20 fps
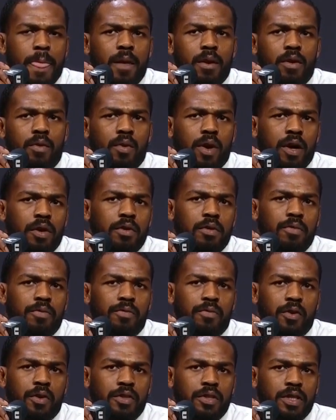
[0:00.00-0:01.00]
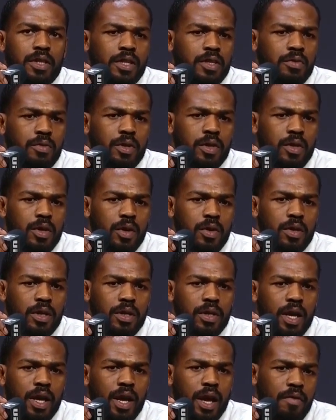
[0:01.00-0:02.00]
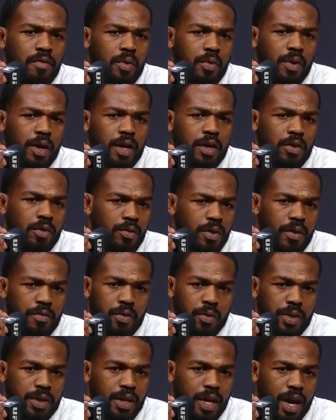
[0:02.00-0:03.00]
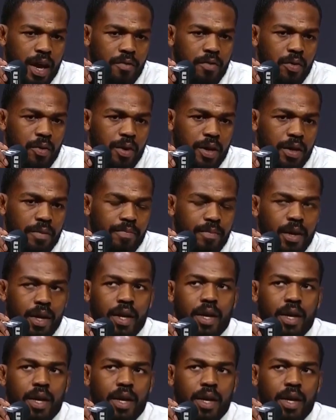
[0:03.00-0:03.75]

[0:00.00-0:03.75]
you know, why are you forcing Israel to go to light heavyweight? You never went to heavyweight.